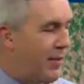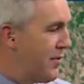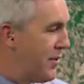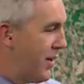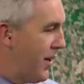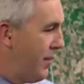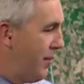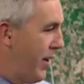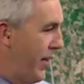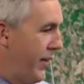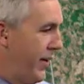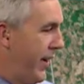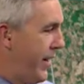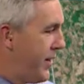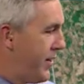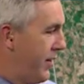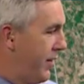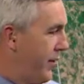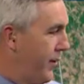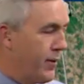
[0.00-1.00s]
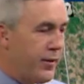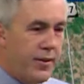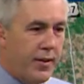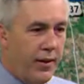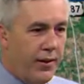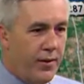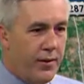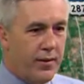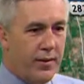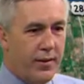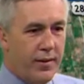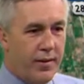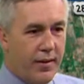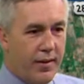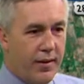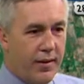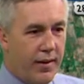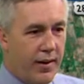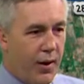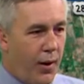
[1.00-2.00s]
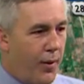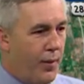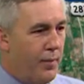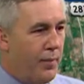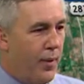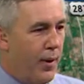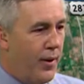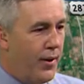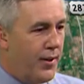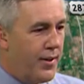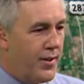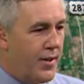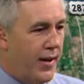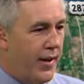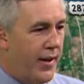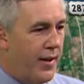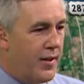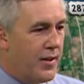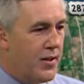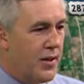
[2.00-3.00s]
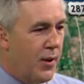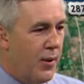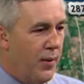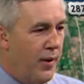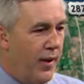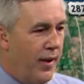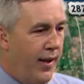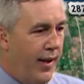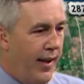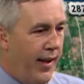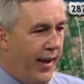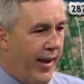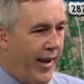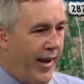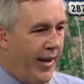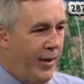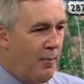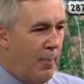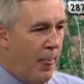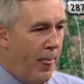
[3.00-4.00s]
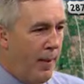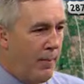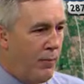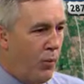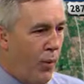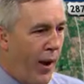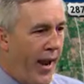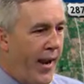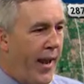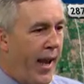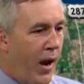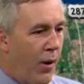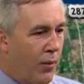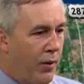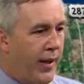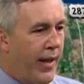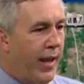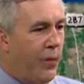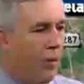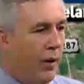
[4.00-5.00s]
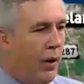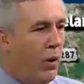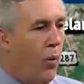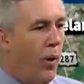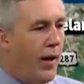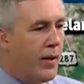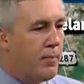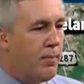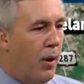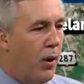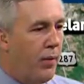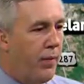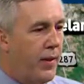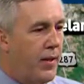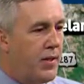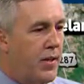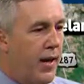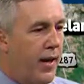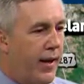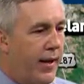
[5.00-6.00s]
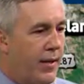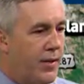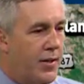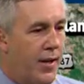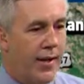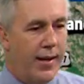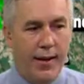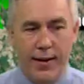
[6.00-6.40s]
Mother Nature throws you little curveballs on it. So right now, we're going to watch both these areas.